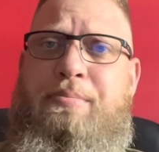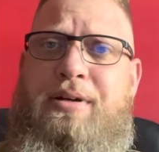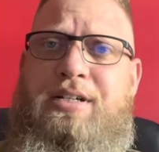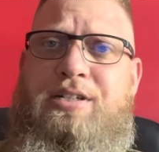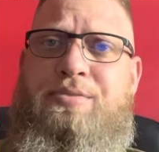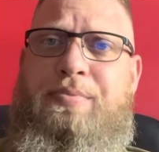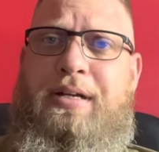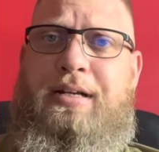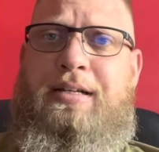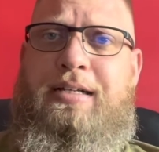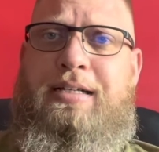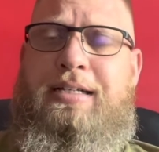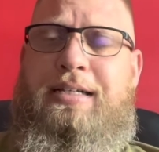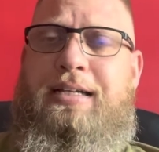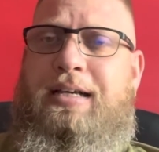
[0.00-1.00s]
Beardsman,
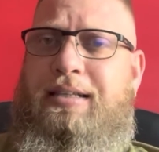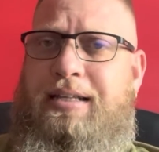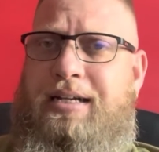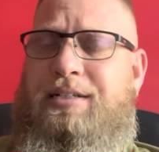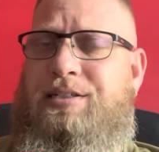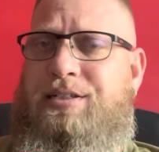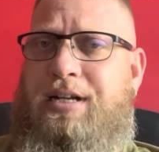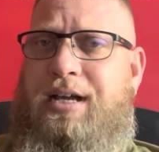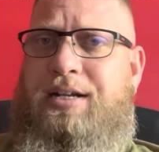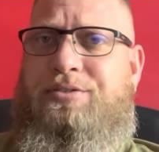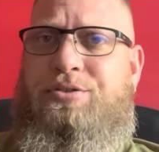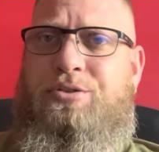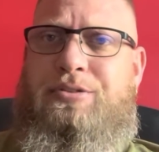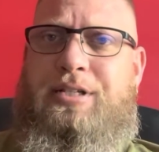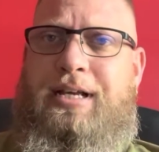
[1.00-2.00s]
and that is
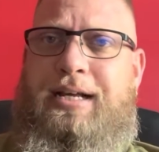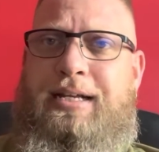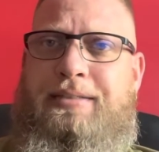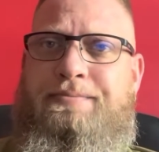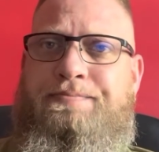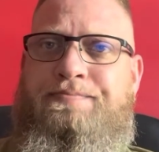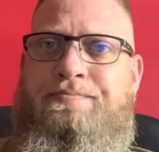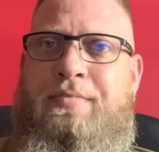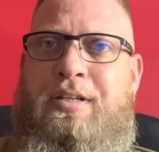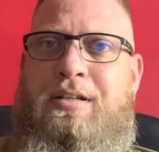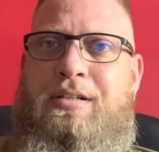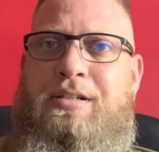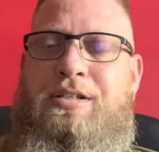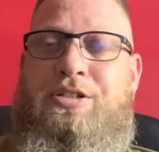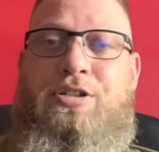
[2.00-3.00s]
Nitro10.
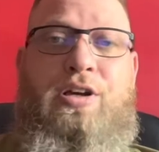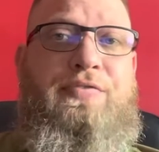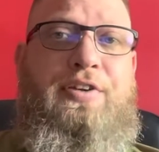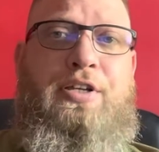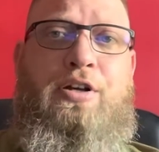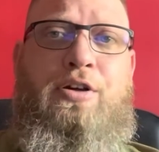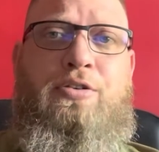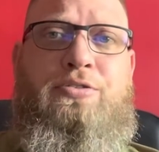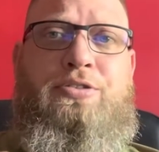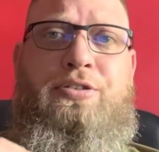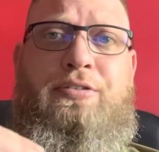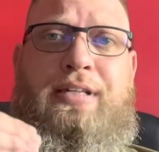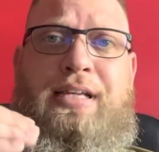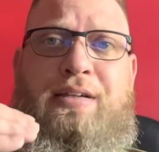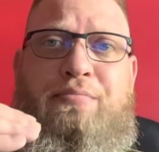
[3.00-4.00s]
So if you go to
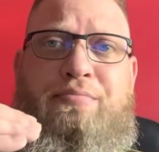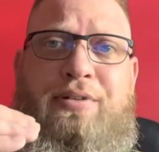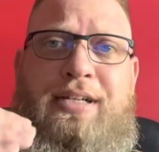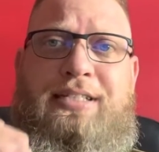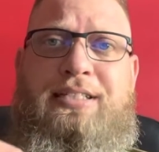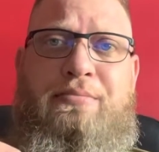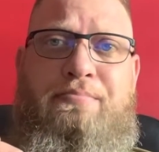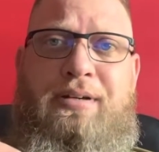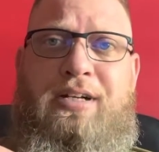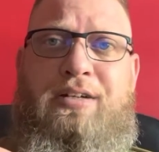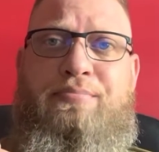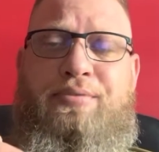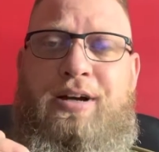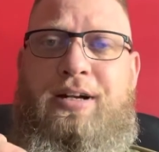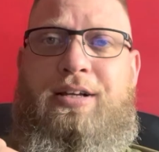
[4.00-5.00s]
the Blazing
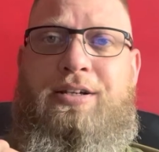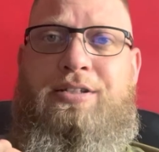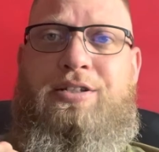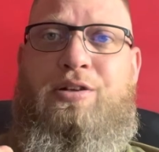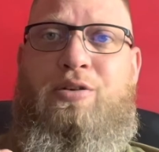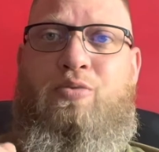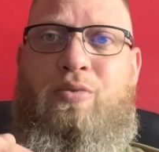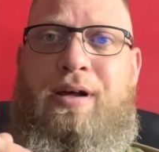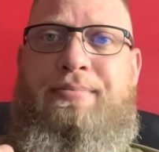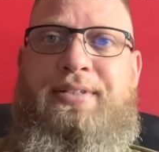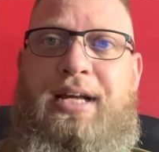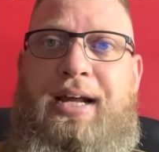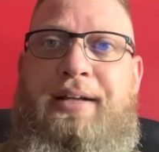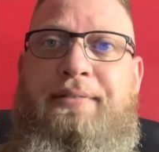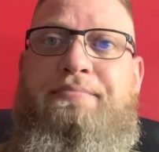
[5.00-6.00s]
Beard Products
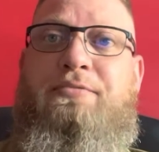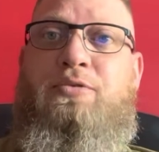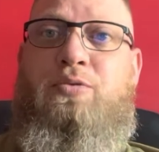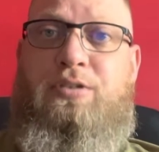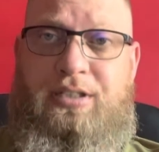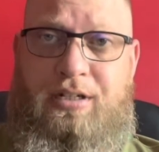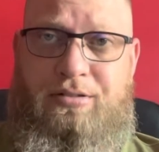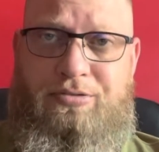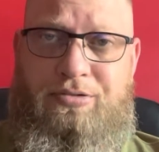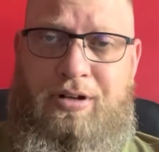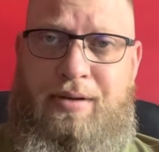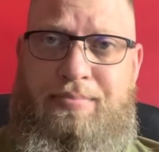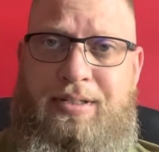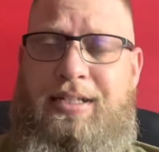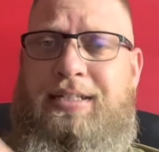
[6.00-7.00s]
website, which I'll
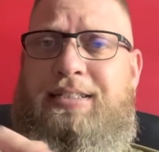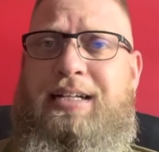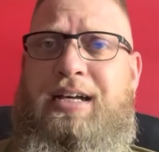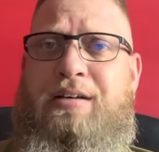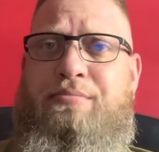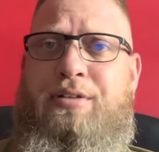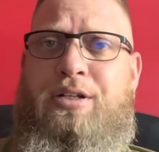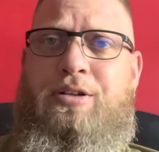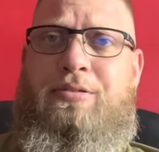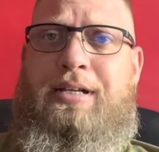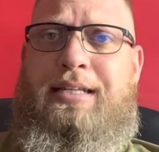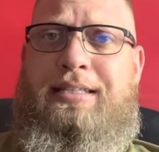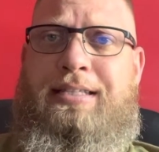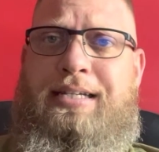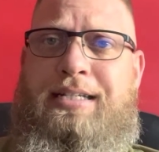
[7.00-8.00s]
drop a link down below
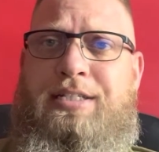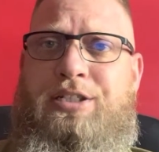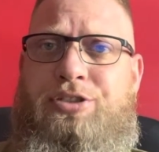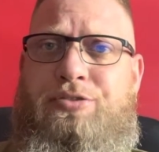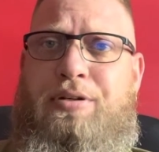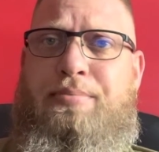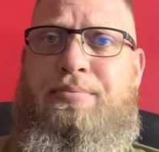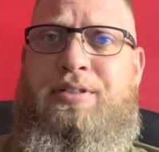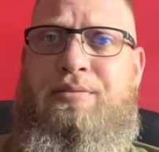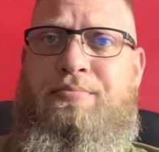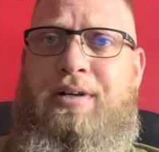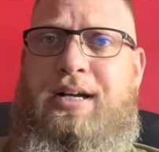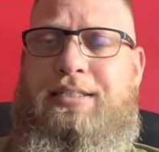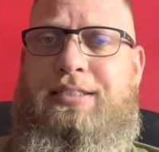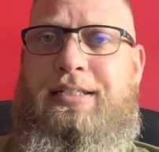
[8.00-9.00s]
in the description
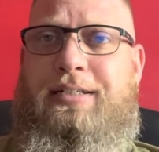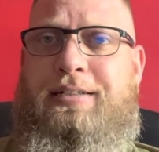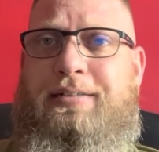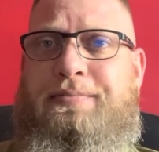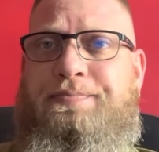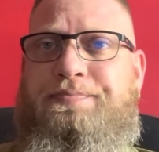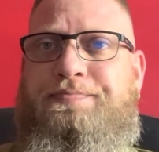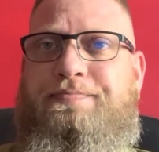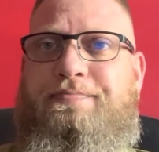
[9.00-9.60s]
box here,